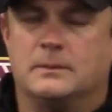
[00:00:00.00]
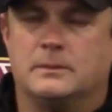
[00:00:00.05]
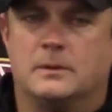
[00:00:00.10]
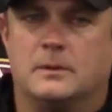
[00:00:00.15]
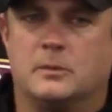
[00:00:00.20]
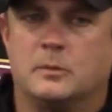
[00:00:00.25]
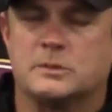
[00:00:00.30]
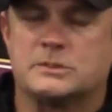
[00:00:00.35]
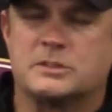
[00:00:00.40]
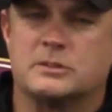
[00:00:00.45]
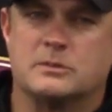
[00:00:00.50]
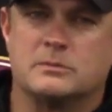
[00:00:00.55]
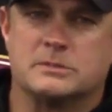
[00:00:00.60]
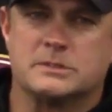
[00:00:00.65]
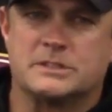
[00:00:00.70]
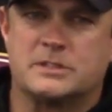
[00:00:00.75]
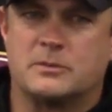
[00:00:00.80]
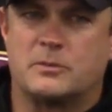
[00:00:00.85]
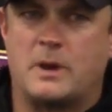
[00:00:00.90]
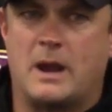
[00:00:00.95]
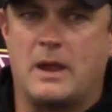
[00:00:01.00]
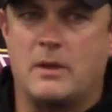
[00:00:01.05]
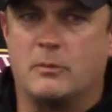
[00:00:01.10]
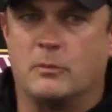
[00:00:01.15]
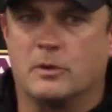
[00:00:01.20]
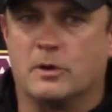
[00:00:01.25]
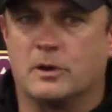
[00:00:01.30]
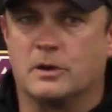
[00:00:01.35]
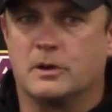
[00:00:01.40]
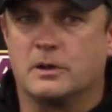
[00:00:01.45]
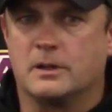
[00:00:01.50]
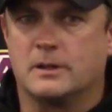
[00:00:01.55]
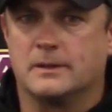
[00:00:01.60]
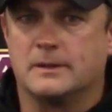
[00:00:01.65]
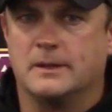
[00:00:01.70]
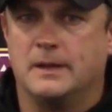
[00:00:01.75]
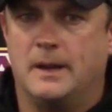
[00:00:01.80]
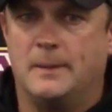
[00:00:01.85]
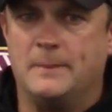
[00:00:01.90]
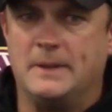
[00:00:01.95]
What's the right word?
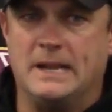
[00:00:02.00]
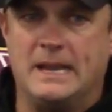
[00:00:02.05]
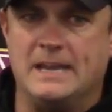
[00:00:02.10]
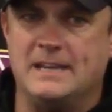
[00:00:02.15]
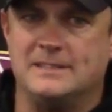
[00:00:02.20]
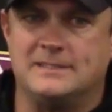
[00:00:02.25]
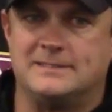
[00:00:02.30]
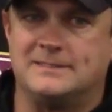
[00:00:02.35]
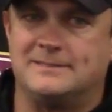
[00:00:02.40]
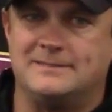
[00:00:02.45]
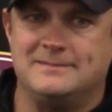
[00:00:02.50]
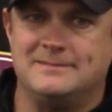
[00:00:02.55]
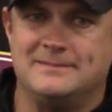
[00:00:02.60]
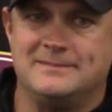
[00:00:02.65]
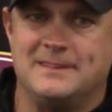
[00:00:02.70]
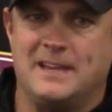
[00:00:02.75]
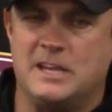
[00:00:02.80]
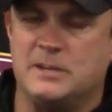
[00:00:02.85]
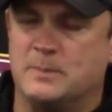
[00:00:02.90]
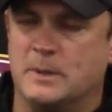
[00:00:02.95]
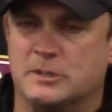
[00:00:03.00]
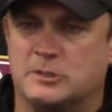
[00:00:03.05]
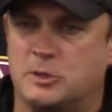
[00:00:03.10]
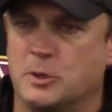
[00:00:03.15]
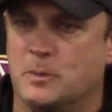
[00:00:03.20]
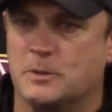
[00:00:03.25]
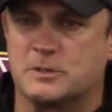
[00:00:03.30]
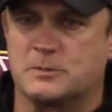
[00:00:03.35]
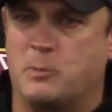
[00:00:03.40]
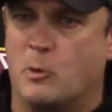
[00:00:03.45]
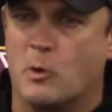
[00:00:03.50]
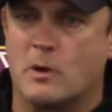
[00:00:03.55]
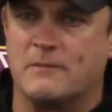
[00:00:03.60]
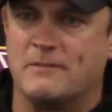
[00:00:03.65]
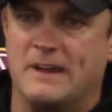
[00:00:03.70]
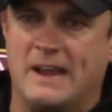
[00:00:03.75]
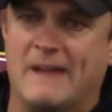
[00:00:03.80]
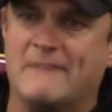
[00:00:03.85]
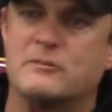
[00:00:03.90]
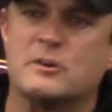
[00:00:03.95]
I mean, he's been super
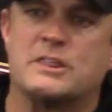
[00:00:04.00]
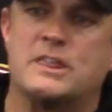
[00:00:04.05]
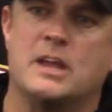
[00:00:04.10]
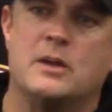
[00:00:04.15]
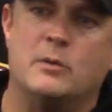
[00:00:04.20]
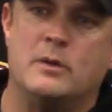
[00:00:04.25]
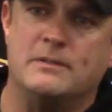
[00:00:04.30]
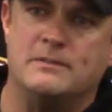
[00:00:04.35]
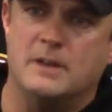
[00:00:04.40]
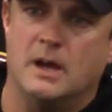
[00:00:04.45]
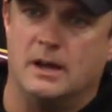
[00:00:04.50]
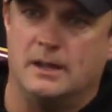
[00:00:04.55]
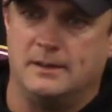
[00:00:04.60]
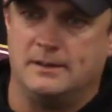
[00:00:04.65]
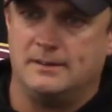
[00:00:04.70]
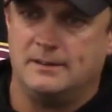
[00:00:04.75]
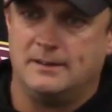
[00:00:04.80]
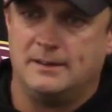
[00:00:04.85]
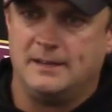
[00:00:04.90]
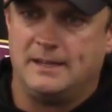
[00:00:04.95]
supportive in everything we've done.